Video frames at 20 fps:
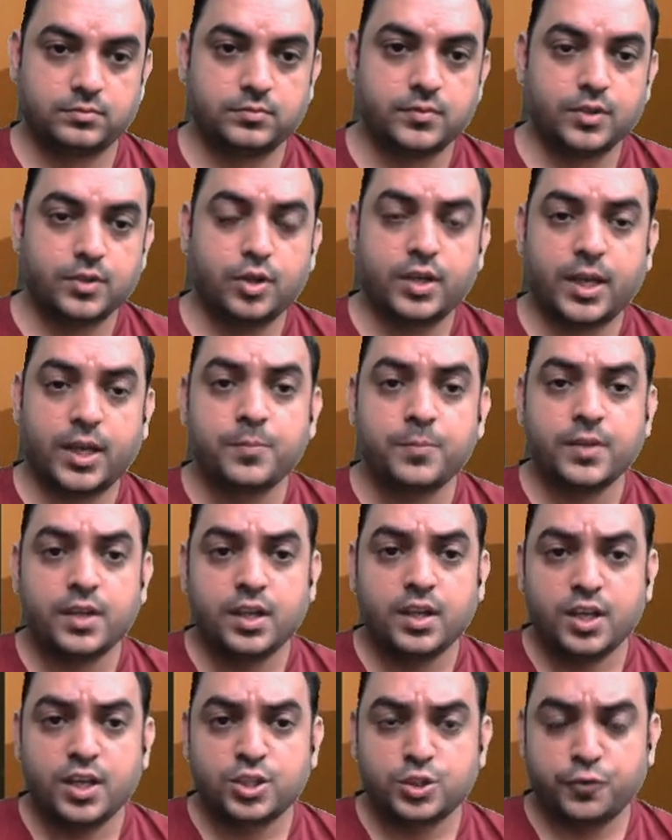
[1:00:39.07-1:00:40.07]
Okay,
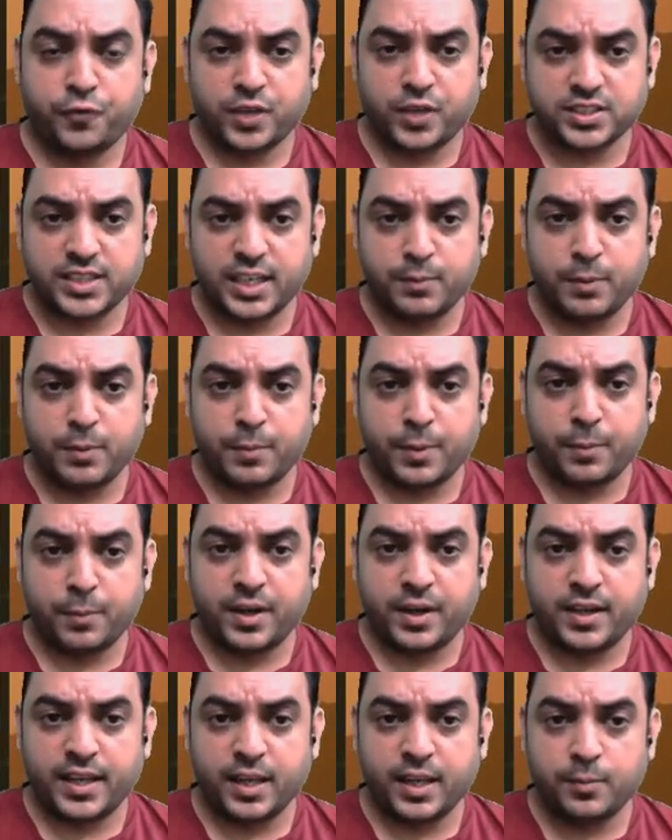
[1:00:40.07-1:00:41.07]
so first let me
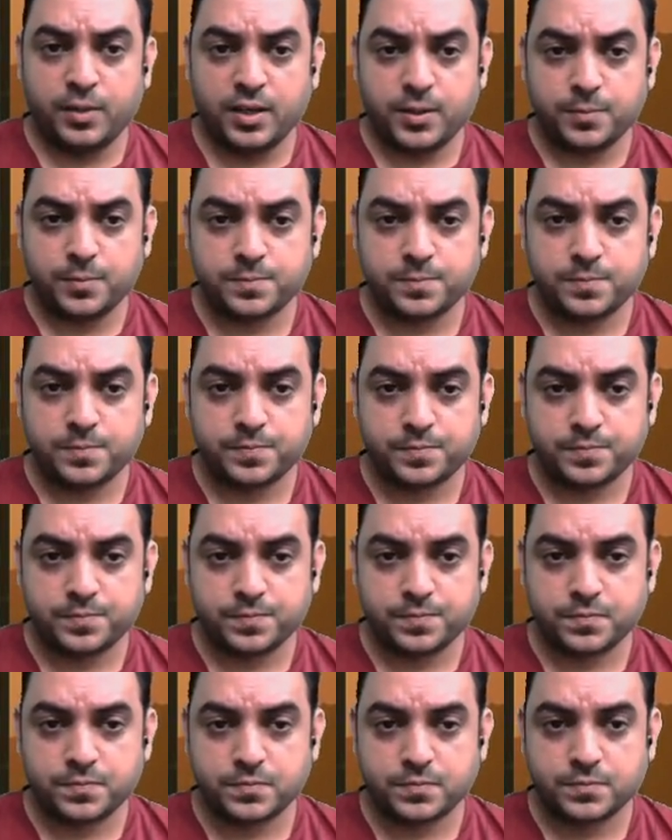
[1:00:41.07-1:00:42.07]
prepare table,
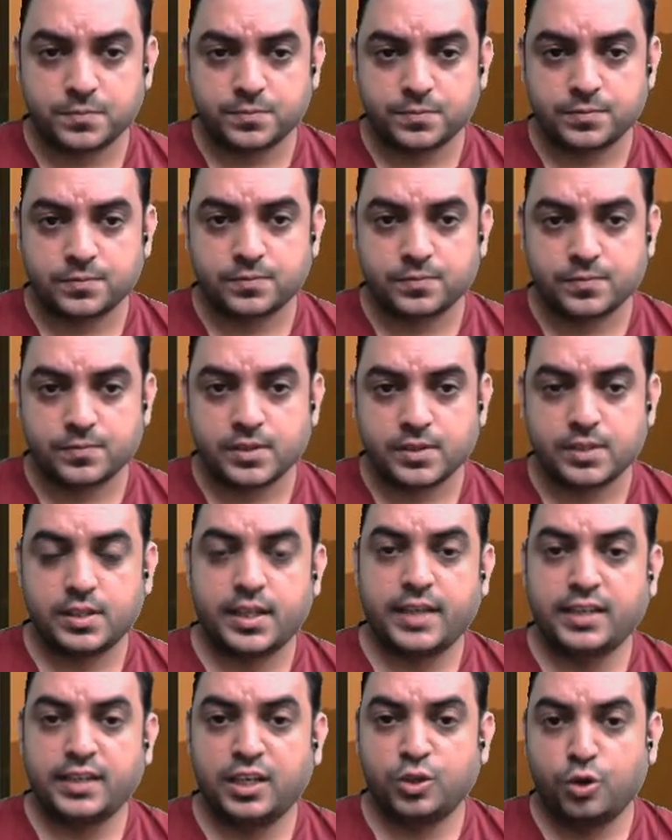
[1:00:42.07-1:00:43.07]

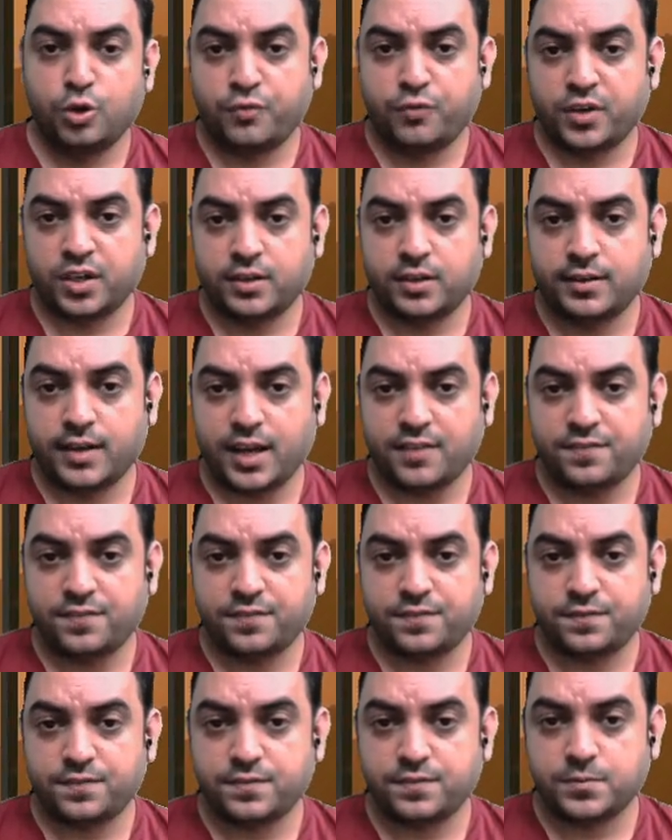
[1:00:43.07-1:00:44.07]
then I'll go for graph.